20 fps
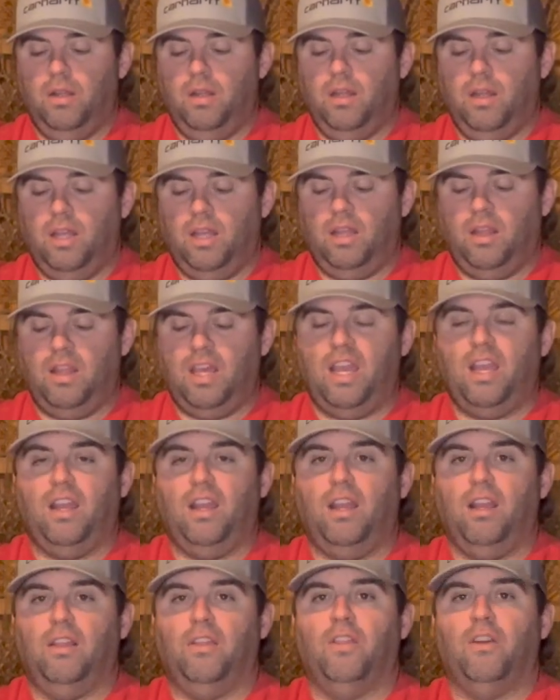and they're
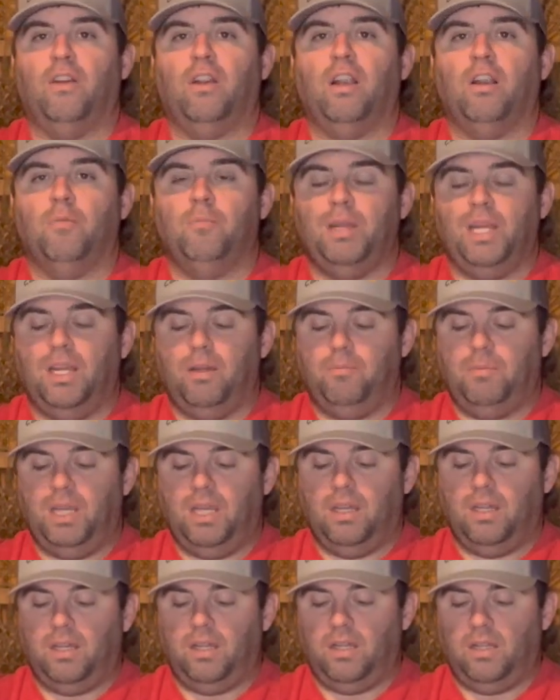Airbnb
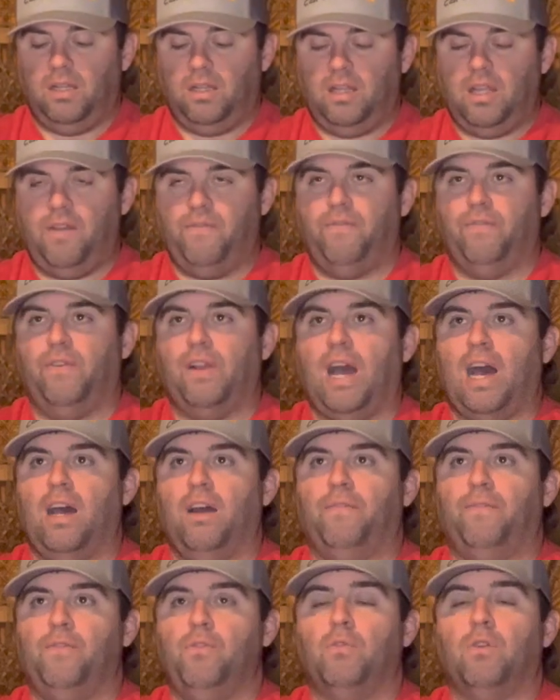in it, and they've got a
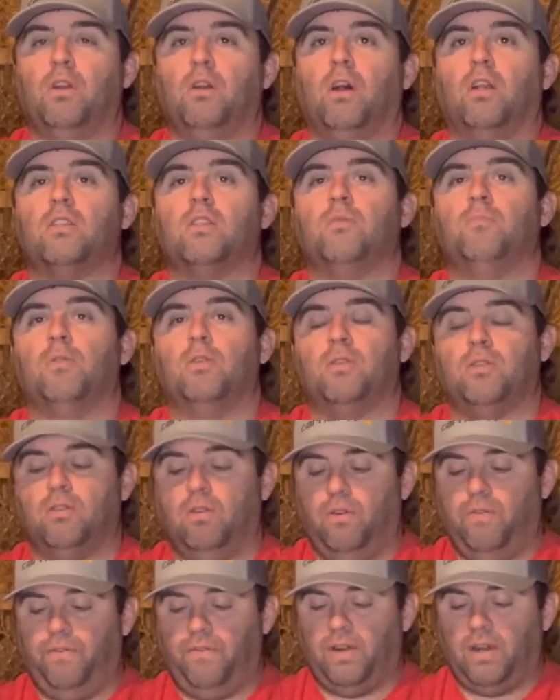few customers
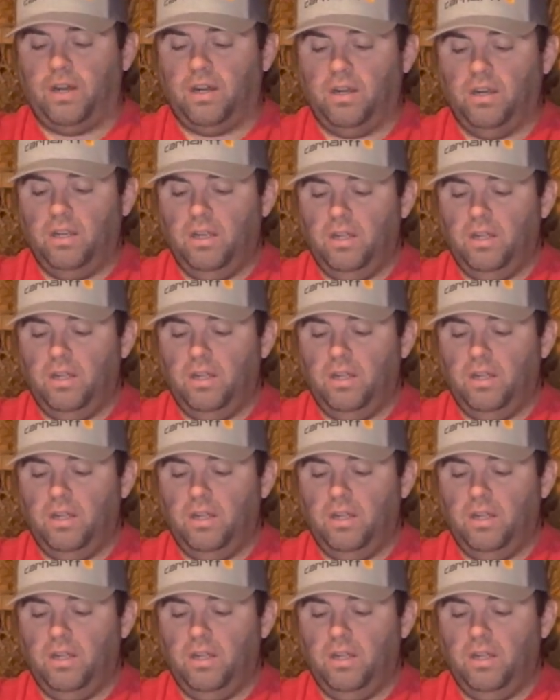so far.